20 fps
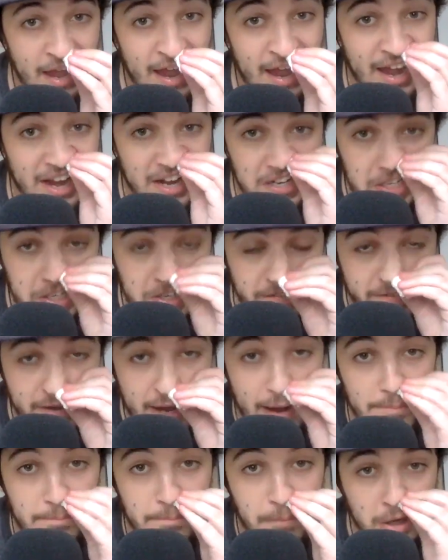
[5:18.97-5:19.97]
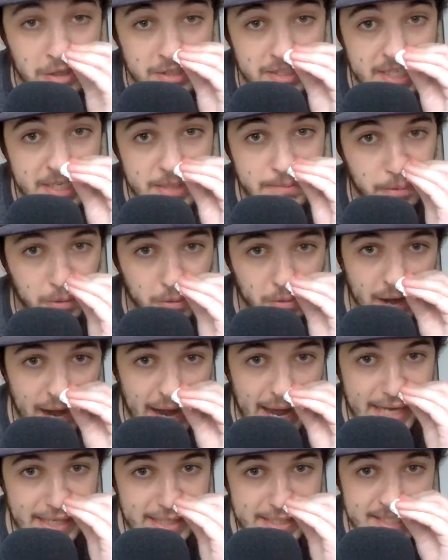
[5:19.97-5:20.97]
And you've got Martin
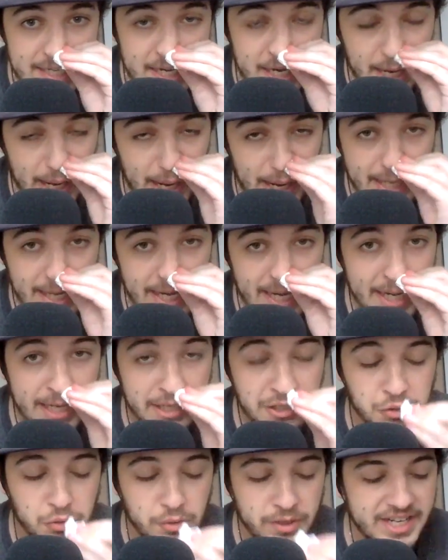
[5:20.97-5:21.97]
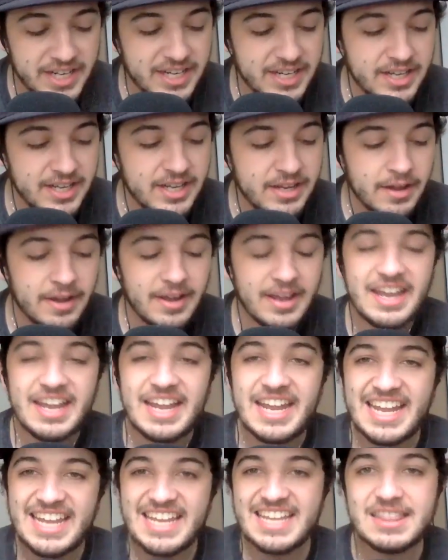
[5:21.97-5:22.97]
Perez and Andrew Heaney
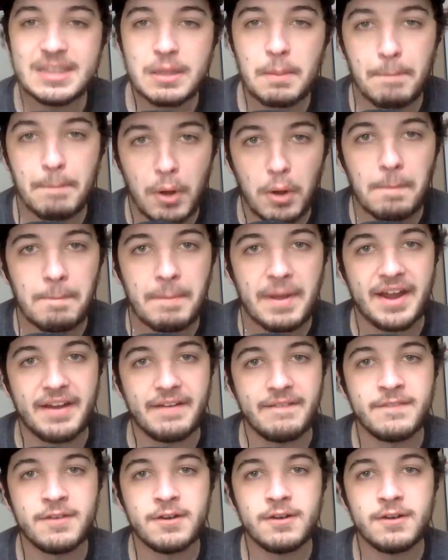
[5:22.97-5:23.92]
in the bullpen.